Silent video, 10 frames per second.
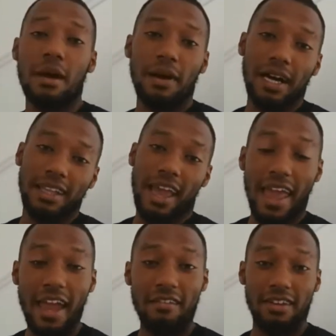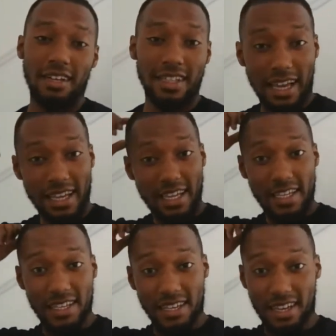me about the area that
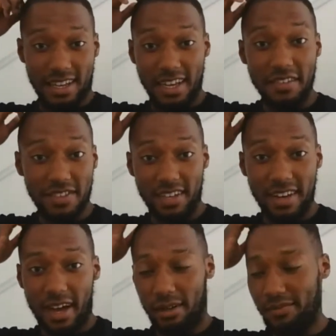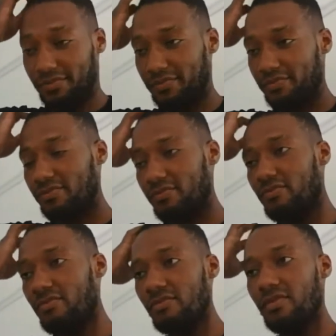he lives in now,
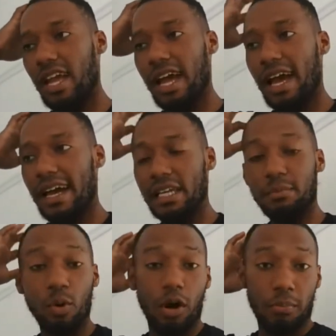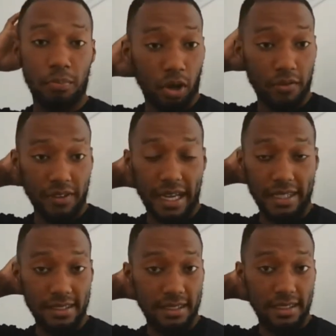and he bought a plot of
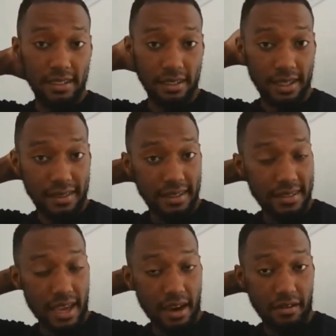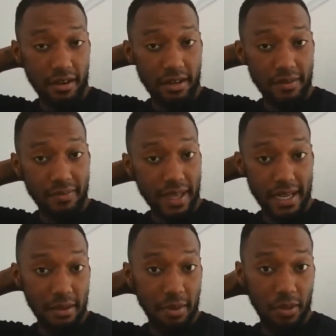land in this area
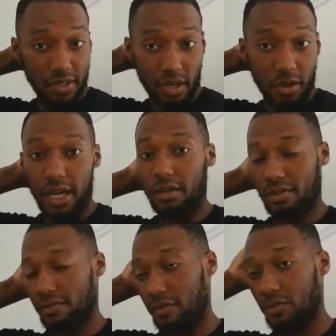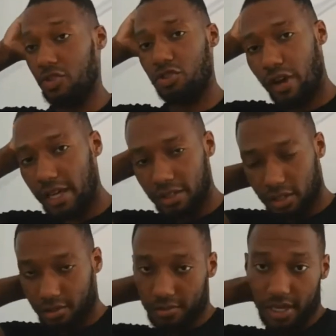and he built his own house from
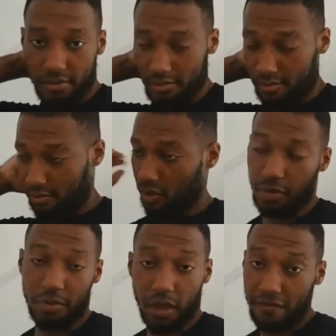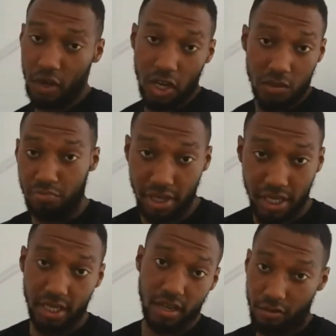scratch. Yeah? So from that first
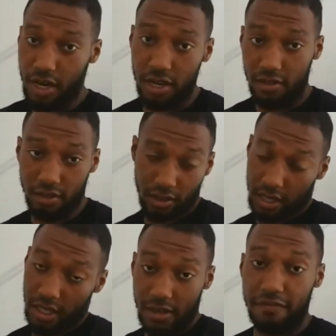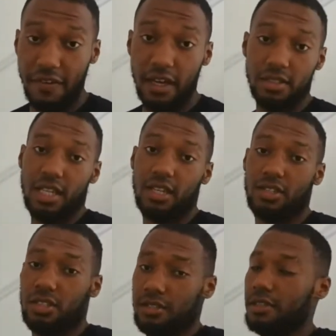brick in the ground, in the
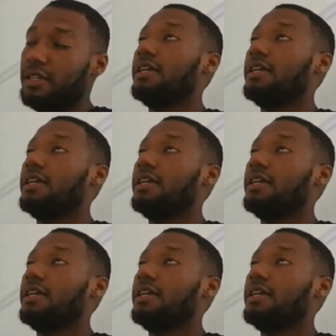foundation